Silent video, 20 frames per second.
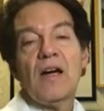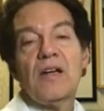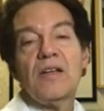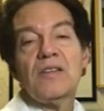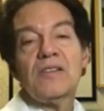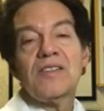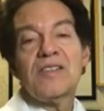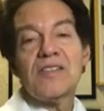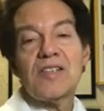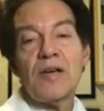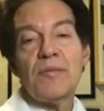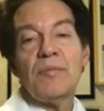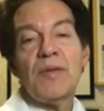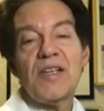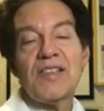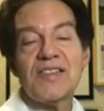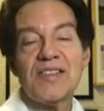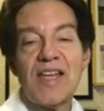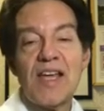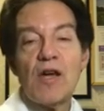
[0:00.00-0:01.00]
Some
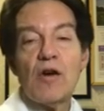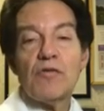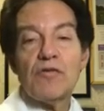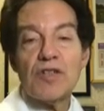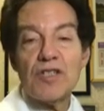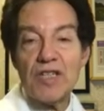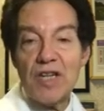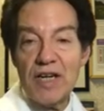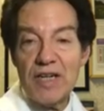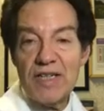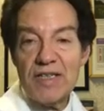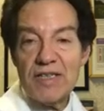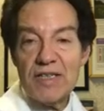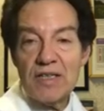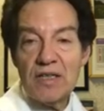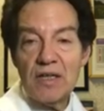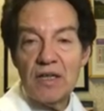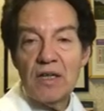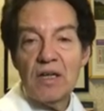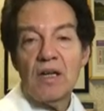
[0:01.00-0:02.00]
may stay overnight.
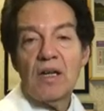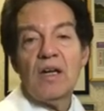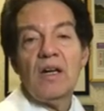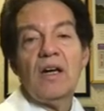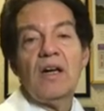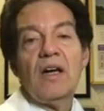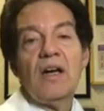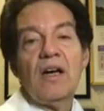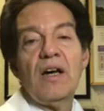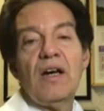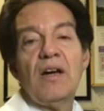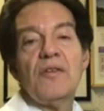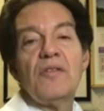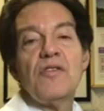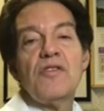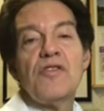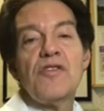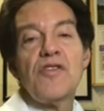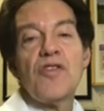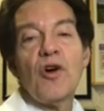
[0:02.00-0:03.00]

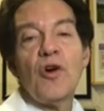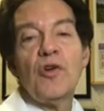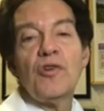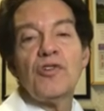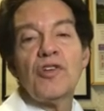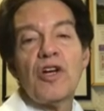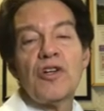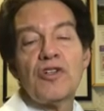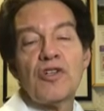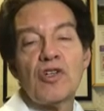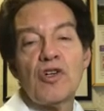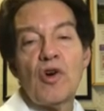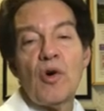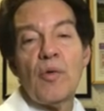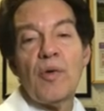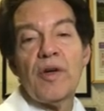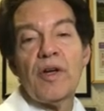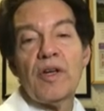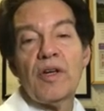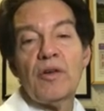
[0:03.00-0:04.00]
Those
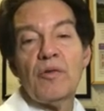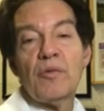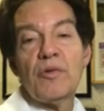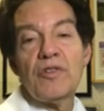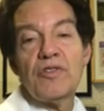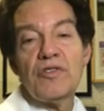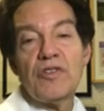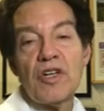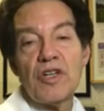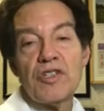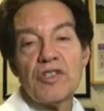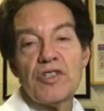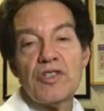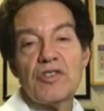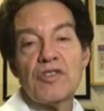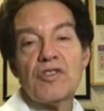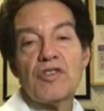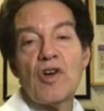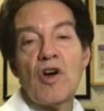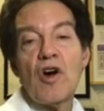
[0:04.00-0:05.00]
undergoing
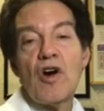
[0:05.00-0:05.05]
resections